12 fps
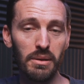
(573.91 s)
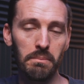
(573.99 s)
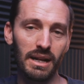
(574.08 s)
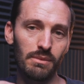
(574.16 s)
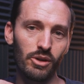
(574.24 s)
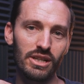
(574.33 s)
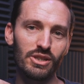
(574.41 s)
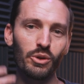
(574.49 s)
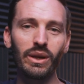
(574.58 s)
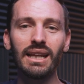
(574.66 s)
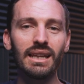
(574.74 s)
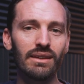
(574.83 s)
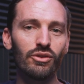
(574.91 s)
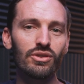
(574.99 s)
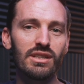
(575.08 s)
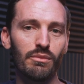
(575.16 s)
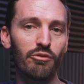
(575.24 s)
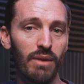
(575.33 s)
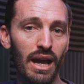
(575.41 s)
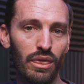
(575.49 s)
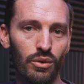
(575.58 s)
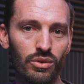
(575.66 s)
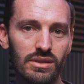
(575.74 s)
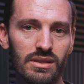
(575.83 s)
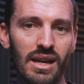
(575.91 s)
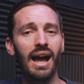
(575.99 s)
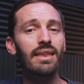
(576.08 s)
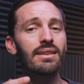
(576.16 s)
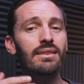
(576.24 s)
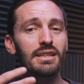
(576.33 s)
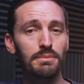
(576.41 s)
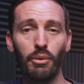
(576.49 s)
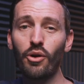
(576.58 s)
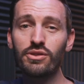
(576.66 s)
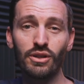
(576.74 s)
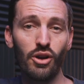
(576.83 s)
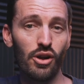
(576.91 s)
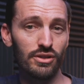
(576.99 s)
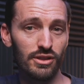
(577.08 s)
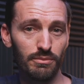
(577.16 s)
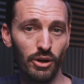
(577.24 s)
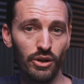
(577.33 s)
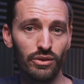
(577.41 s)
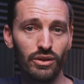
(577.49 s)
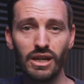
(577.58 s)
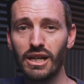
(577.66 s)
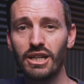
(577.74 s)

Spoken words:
but I'm going to quickly give you some of my thoughts. I think there's pros and cons to both.